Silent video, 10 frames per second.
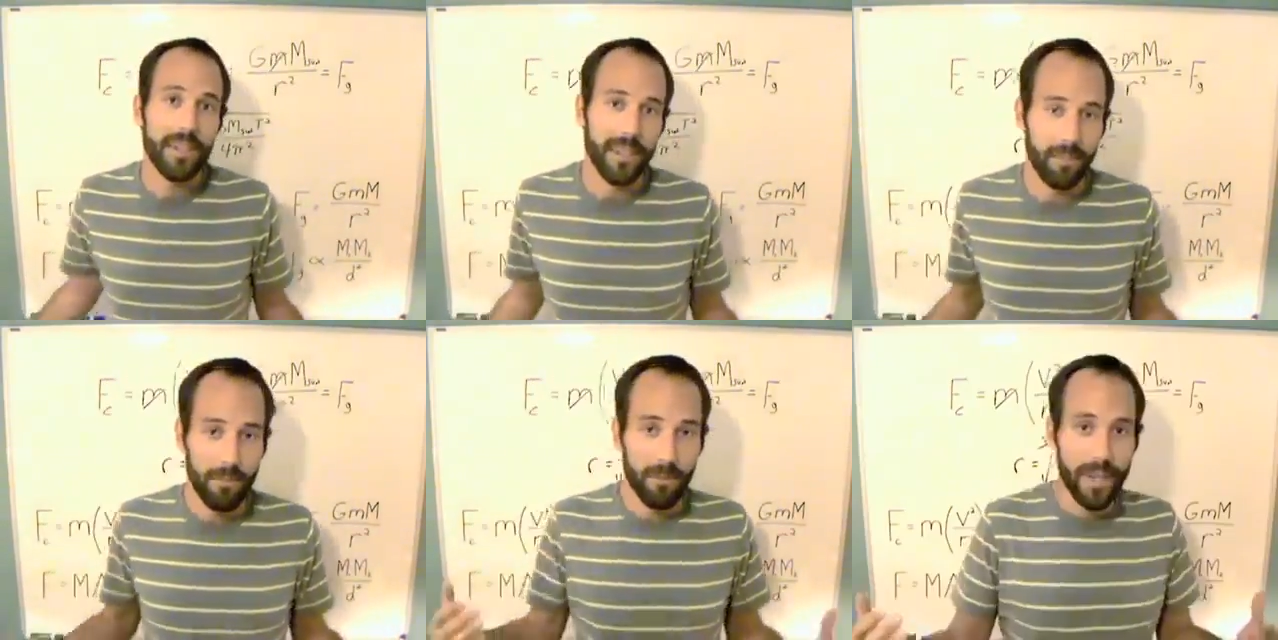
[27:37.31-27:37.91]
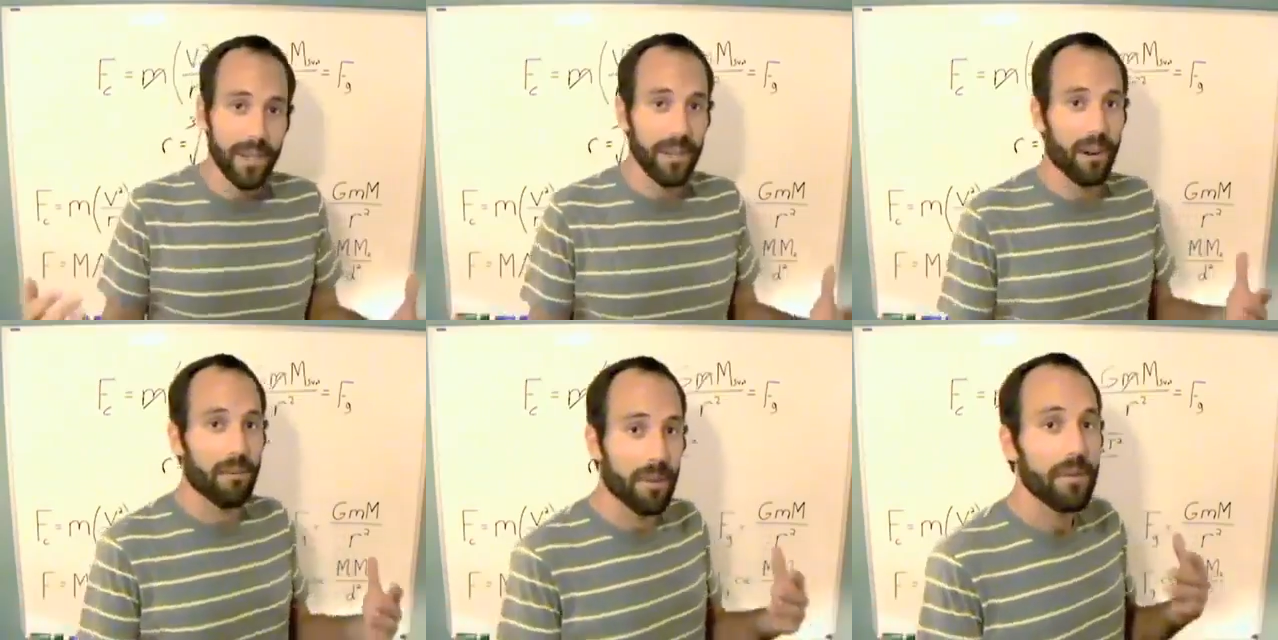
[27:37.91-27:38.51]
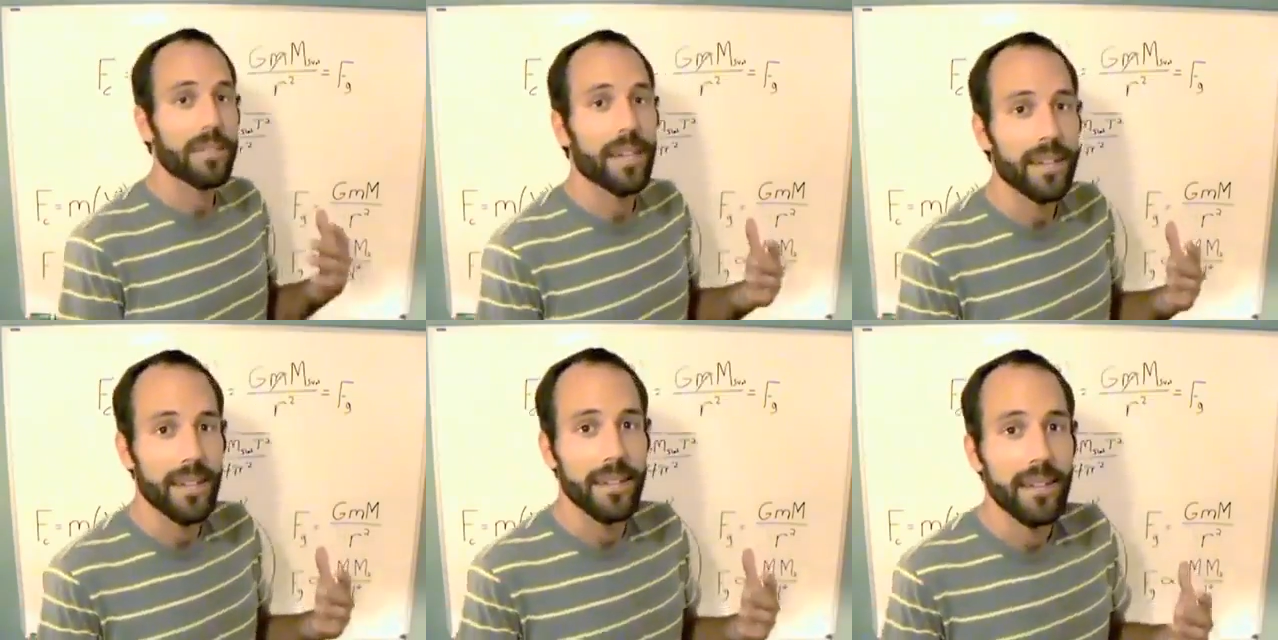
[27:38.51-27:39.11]
that we are
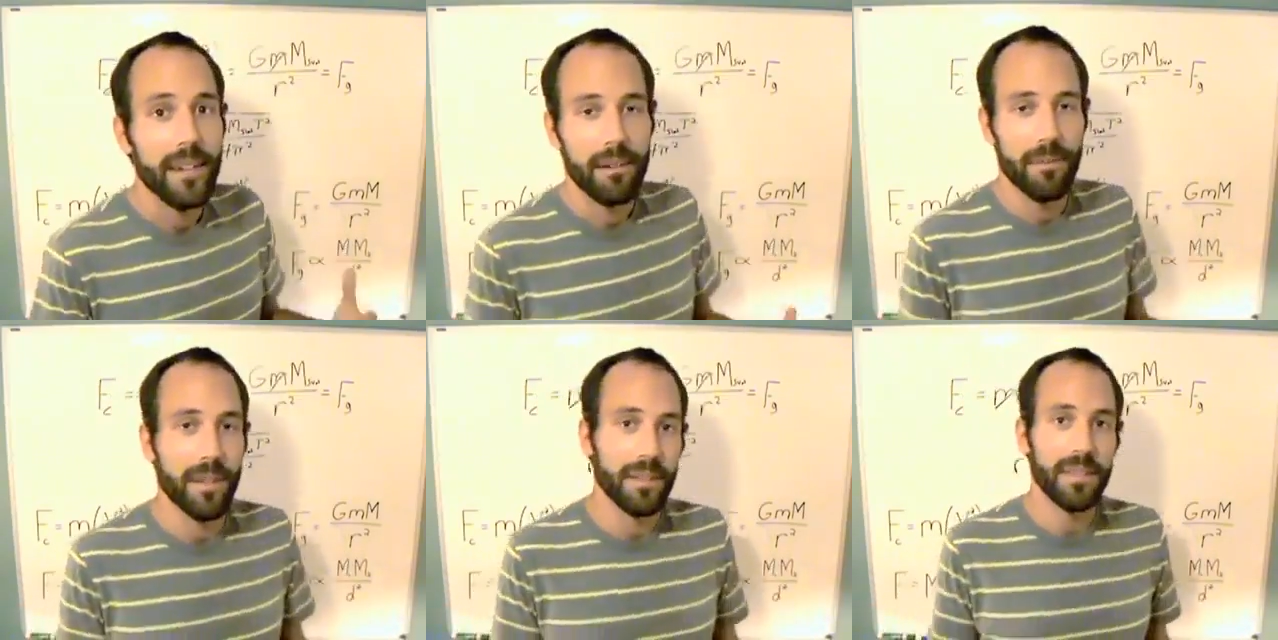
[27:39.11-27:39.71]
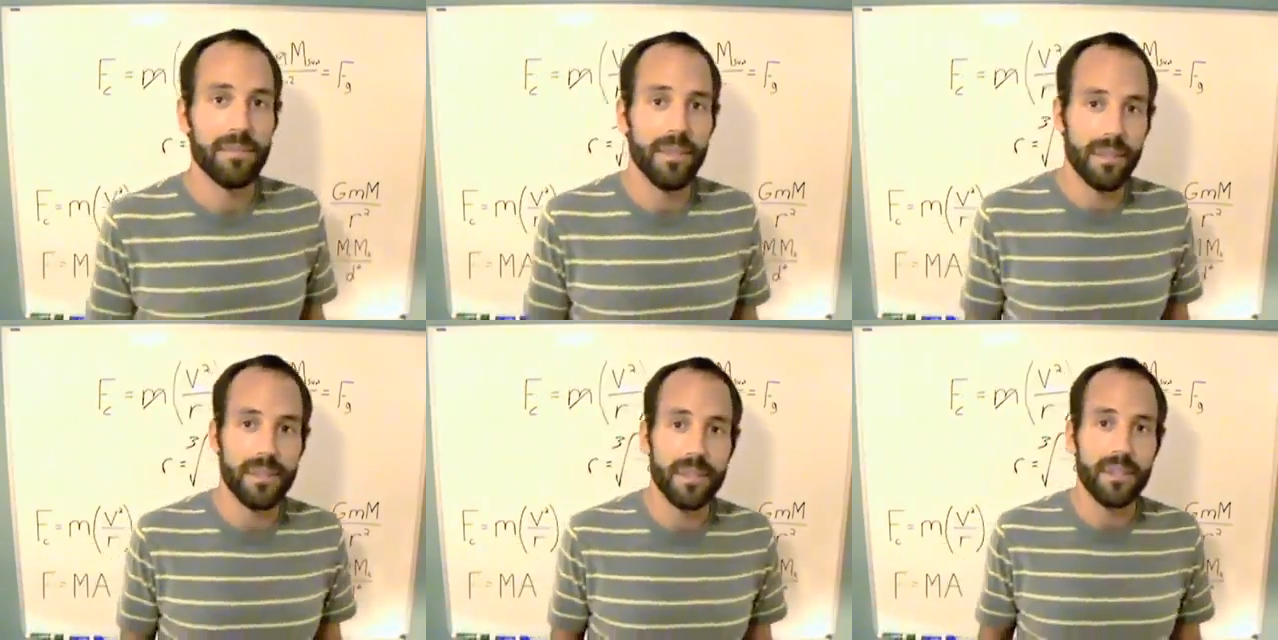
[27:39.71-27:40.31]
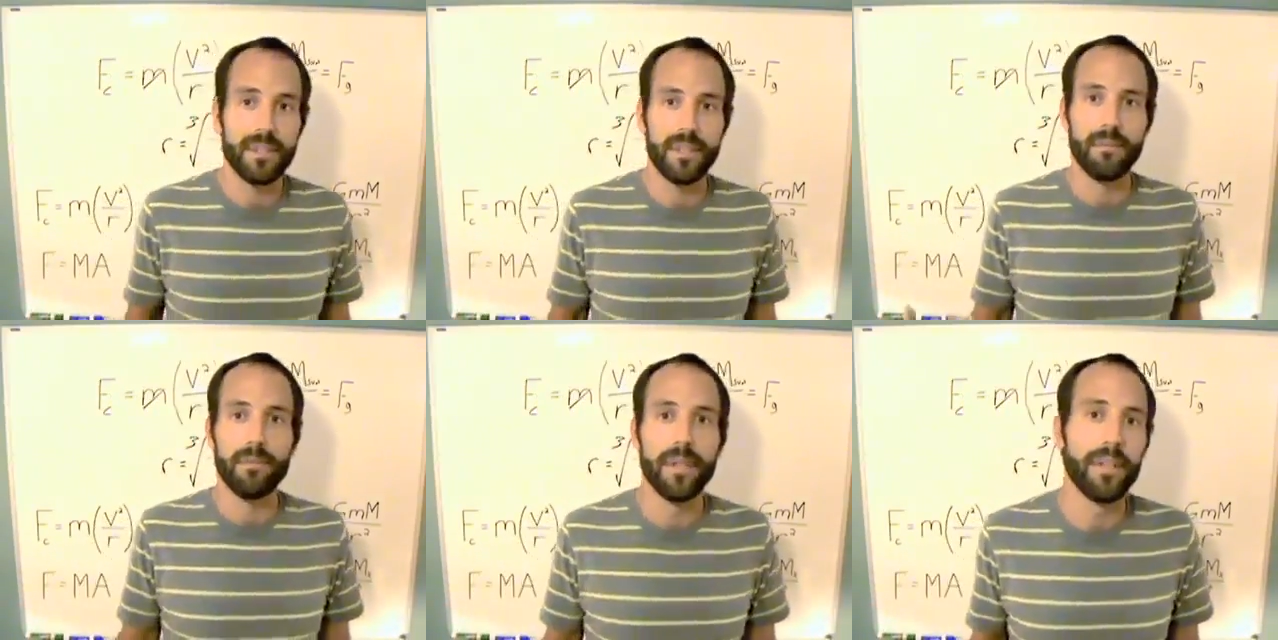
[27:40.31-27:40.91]
rotating relative to the sun and
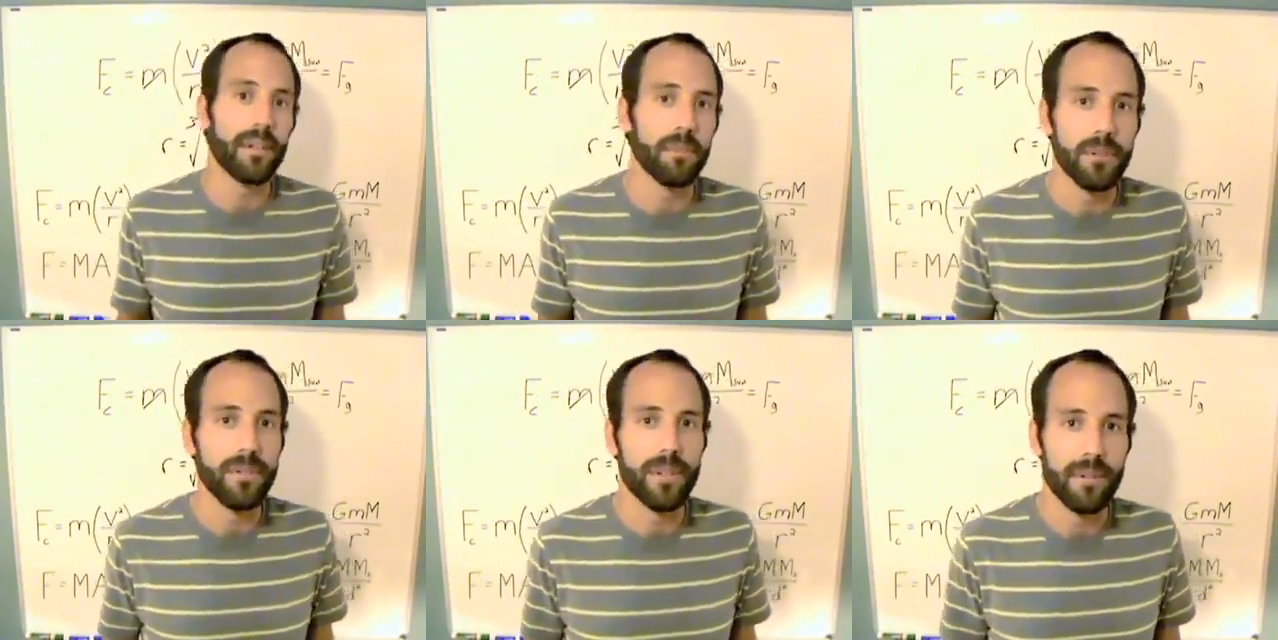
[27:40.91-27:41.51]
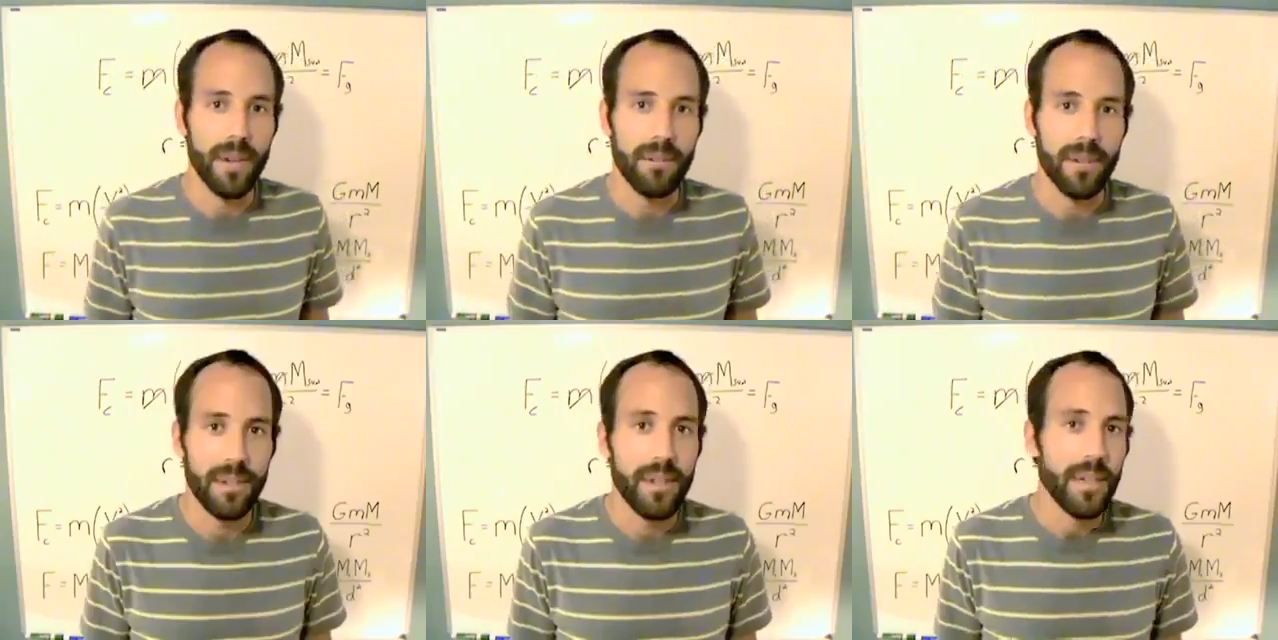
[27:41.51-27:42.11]
that we are moving around it.